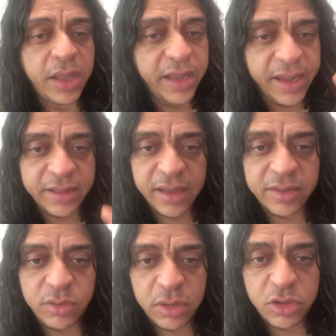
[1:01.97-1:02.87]

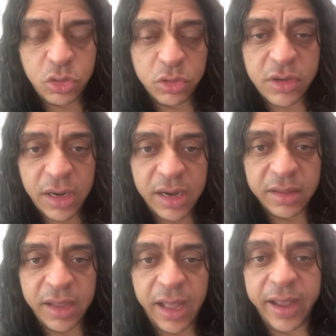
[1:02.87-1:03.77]
It shows clearly in
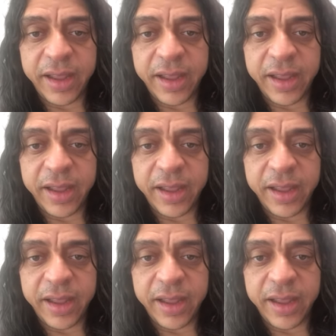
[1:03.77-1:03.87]
the eye,